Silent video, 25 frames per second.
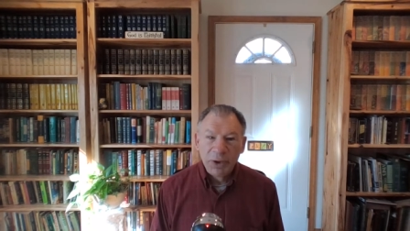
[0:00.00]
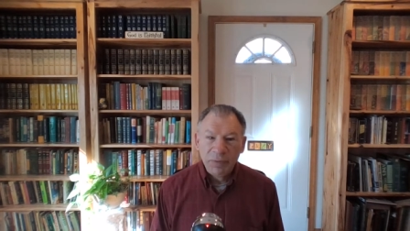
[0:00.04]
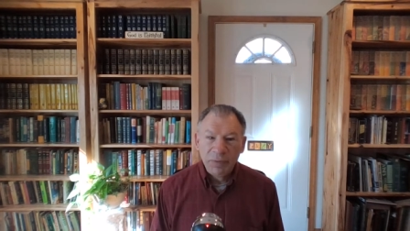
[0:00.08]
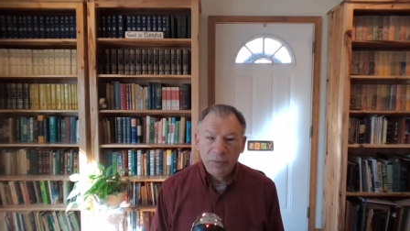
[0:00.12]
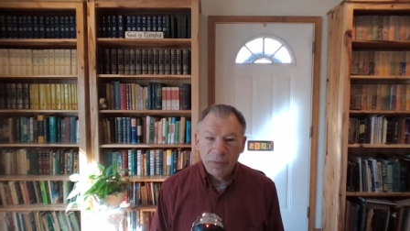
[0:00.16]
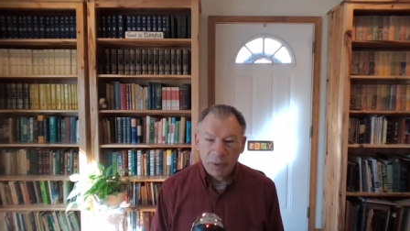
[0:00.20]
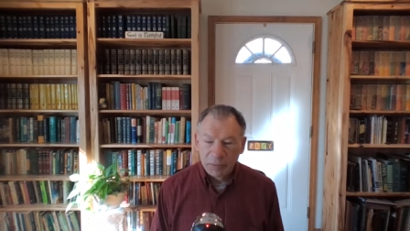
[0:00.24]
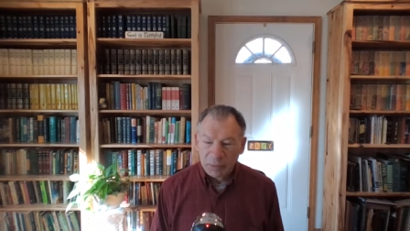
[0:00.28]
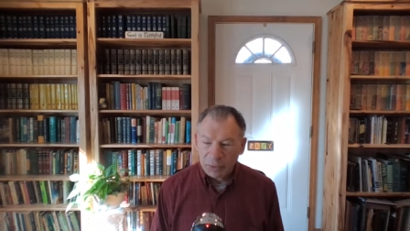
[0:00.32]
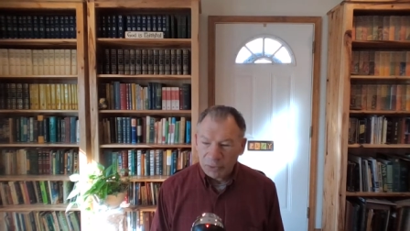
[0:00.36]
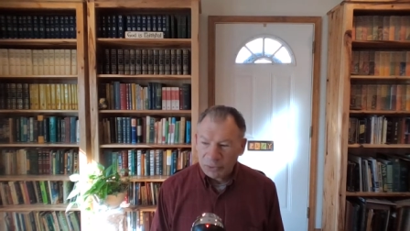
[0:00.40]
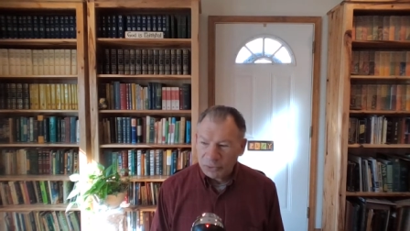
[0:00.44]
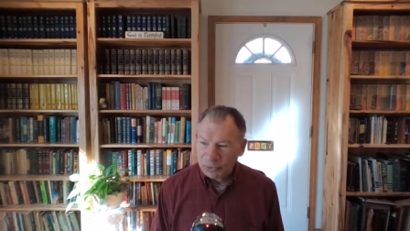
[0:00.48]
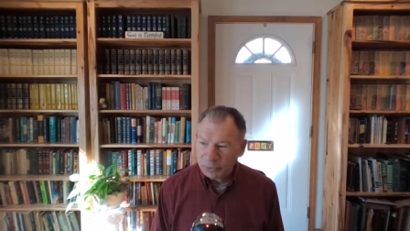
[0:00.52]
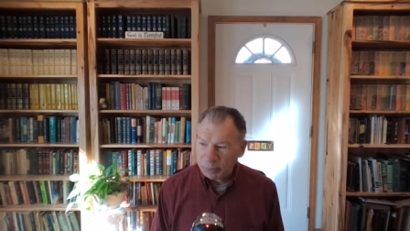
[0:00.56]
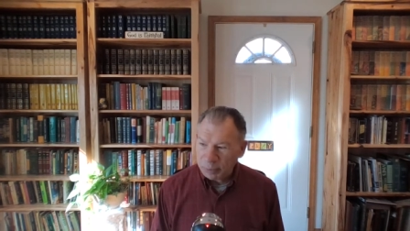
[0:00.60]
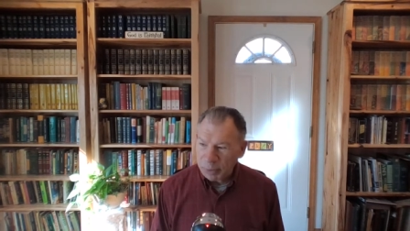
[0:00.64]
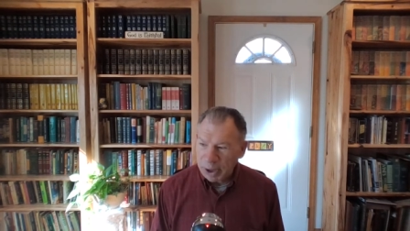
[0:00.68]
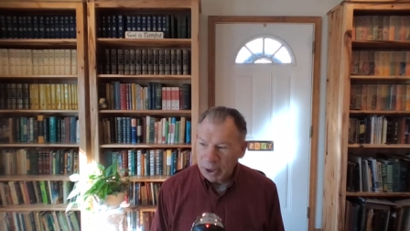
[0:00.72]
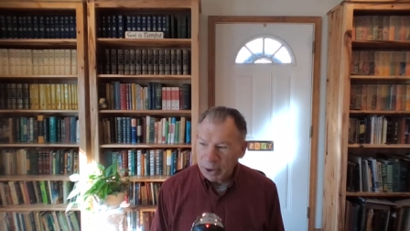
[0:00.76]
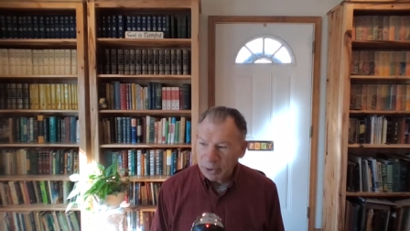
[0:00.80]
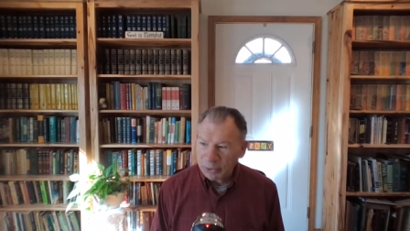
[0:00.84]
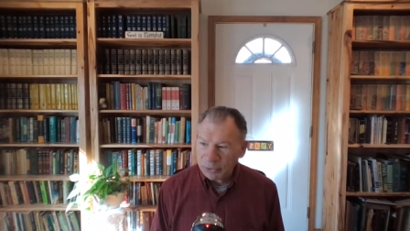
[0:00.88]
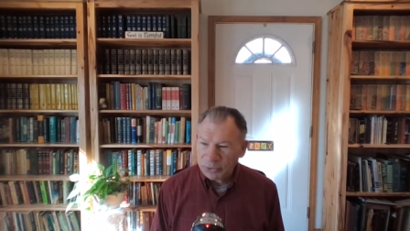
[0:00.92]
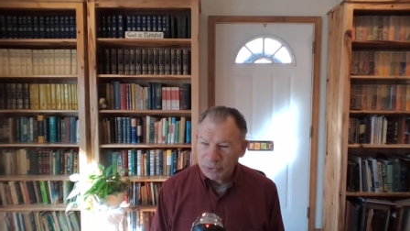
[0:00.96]
If you have a
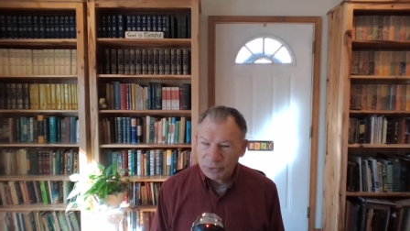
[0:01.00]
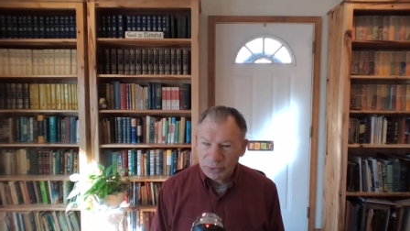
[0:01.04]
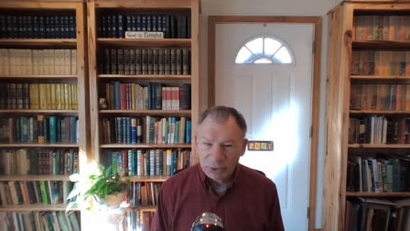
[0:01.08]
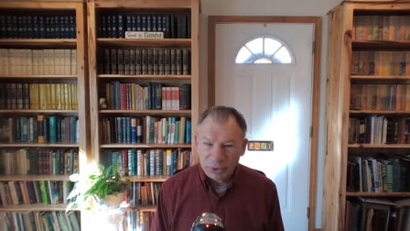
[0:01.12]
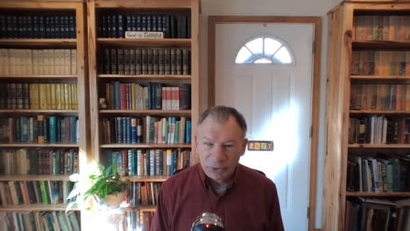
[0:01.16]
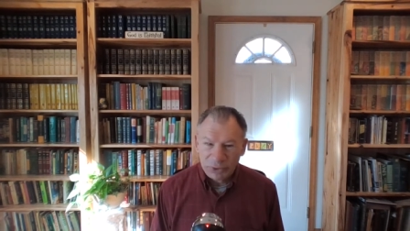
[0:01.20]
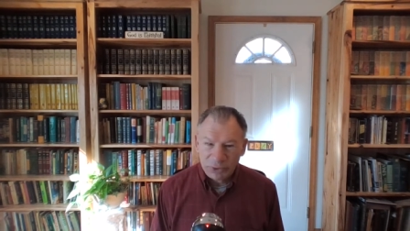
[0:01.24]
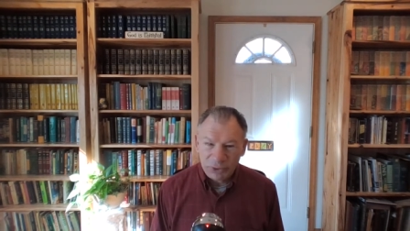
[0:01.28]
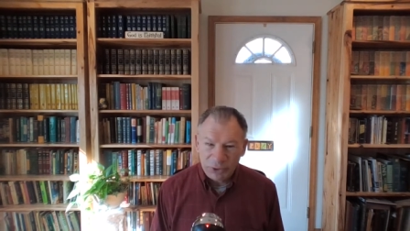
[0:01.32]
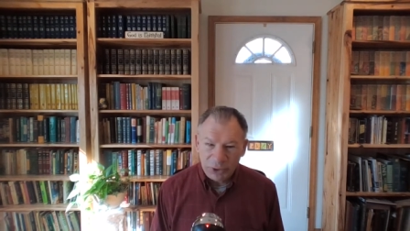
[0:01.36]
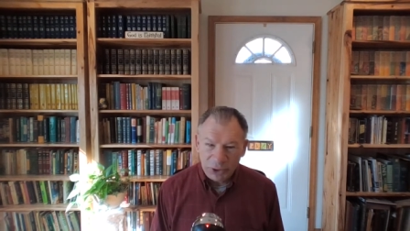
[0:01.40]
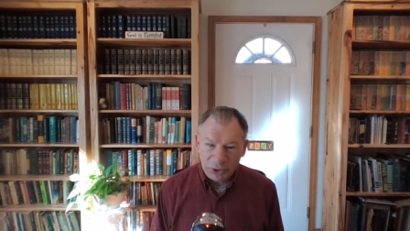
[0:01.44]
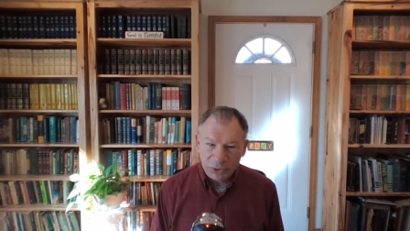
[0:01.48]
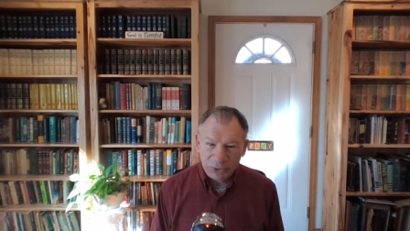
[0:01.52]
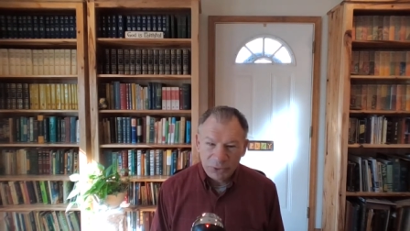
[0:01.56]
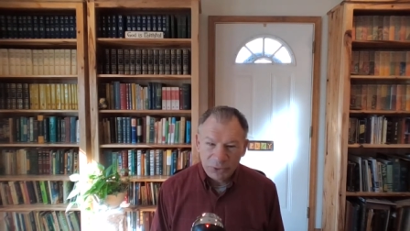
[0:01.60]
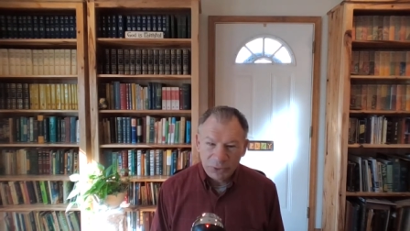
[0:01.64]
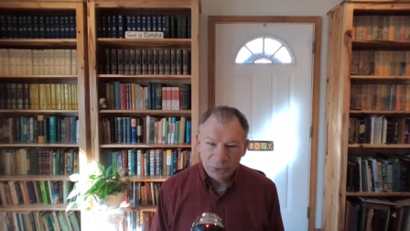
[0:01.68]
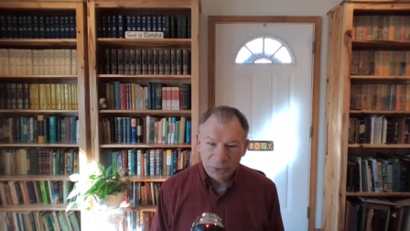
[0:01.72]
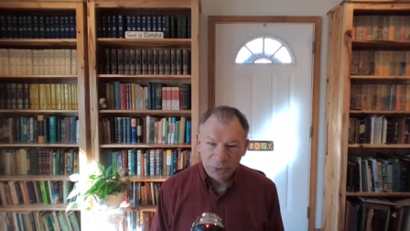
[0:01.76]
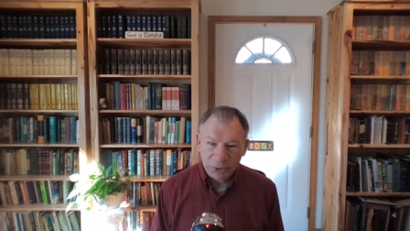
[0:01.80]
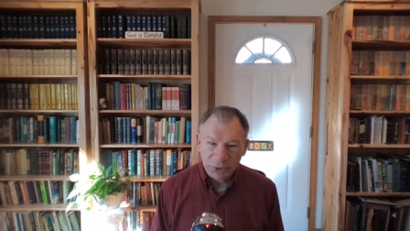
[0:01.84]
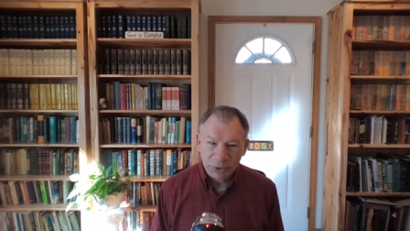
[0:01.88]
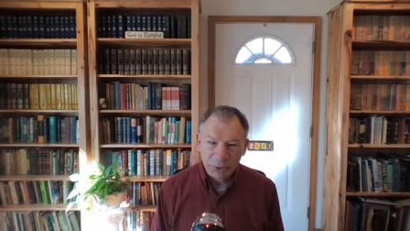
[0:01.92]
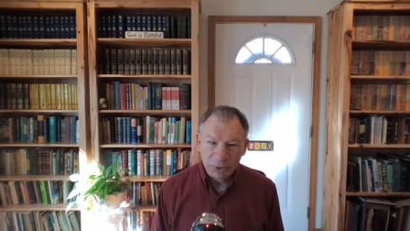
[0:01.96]
spouse that cheats
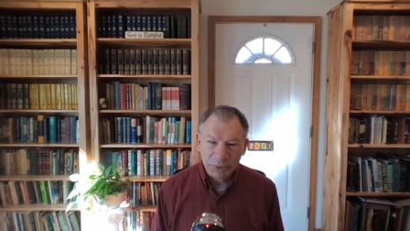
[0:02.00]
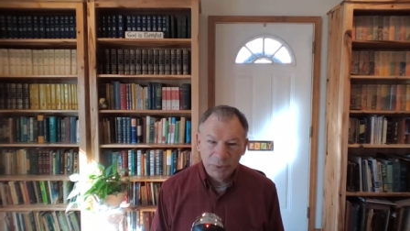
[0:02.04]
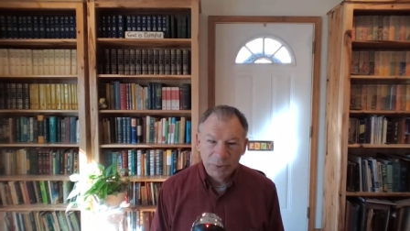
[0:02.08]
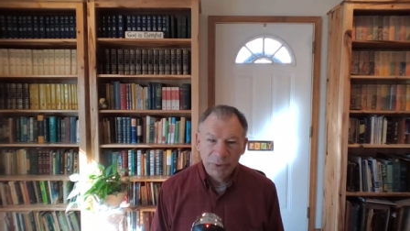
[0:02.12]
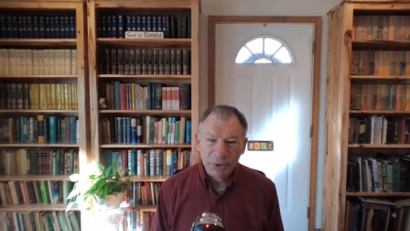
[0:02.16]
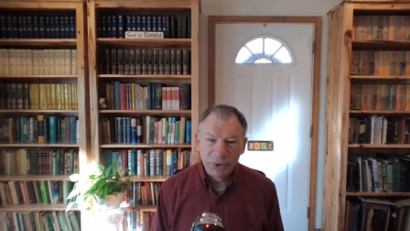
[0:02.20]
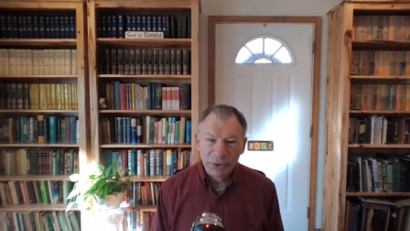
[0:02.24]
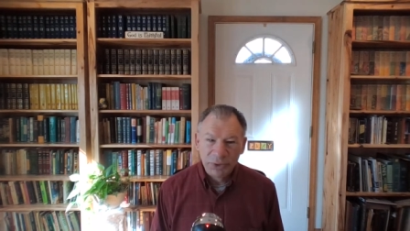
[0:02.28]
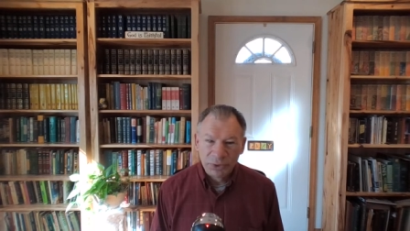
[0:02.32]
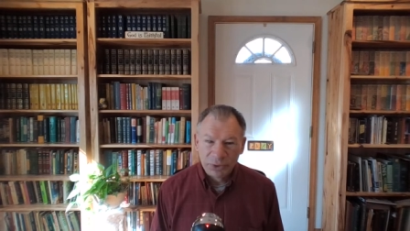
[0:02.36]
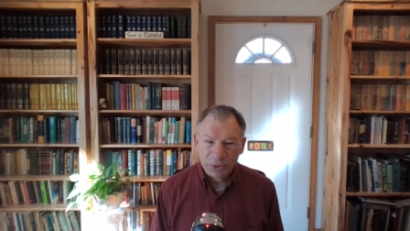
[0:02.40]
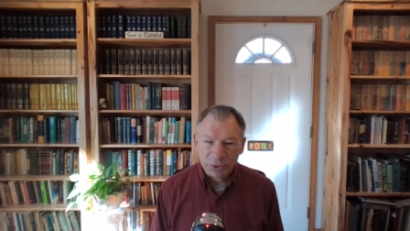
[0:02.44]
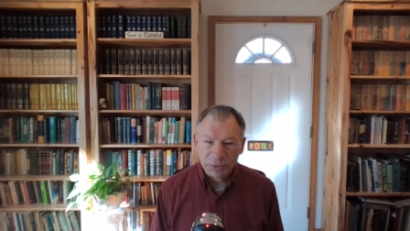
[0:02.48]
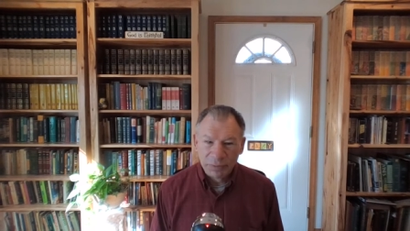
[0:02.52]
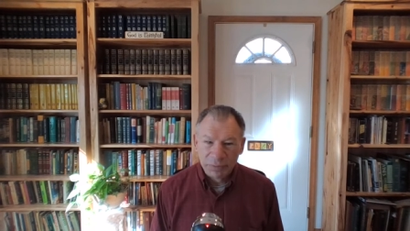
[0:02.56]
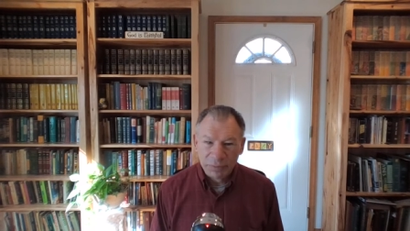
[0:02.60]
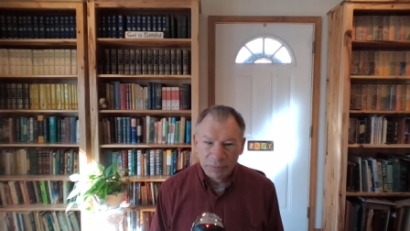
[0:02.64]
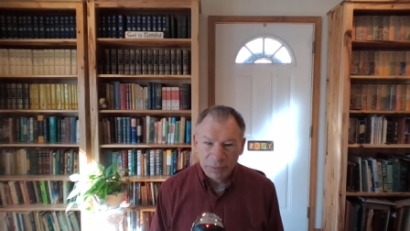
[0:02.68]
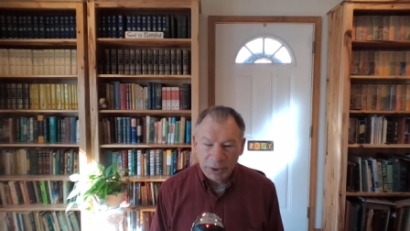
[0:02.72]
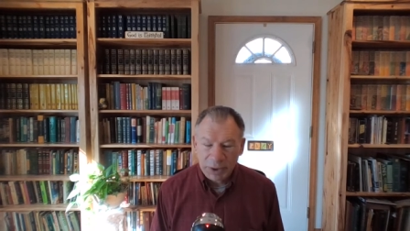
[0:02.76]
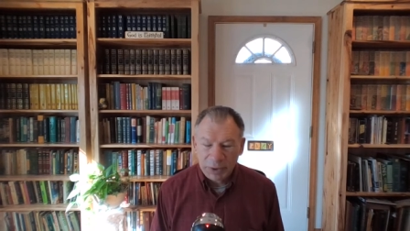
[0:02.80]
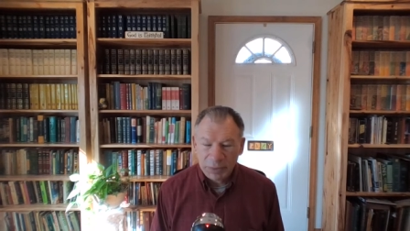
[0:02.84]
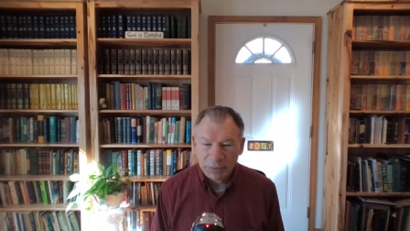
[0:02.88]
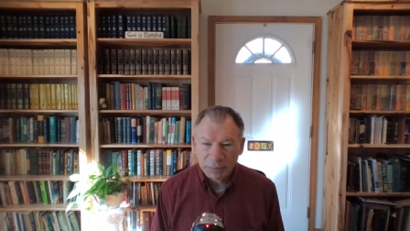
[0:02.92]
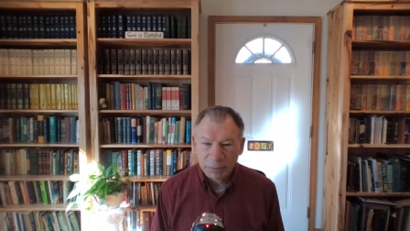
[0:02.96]
on you, is
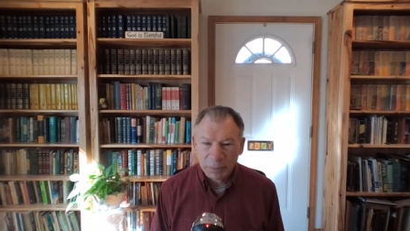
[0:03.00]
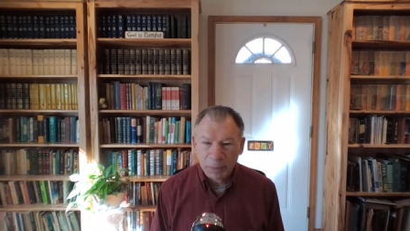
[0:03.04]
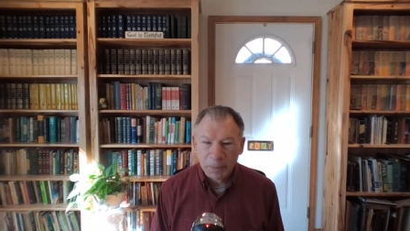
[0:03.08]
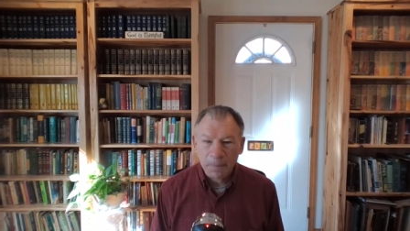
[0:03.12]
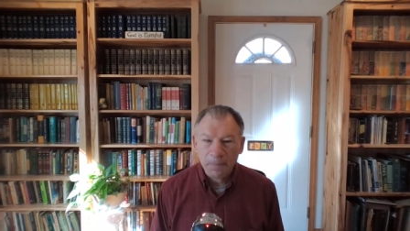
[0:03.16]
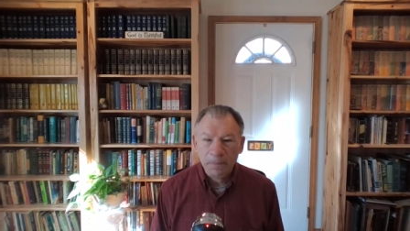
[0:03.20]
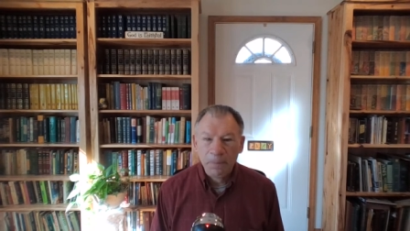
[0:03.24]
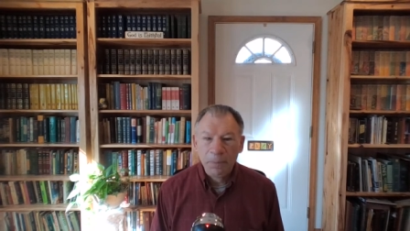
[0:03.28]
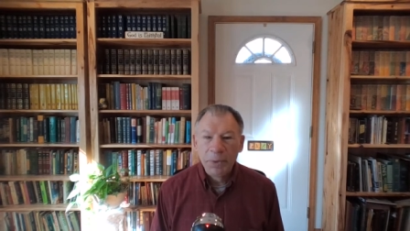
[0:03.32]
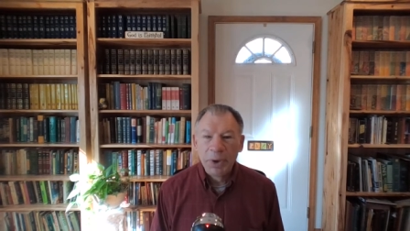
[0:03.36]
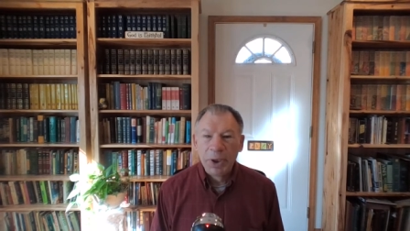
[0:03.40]
unfaithful,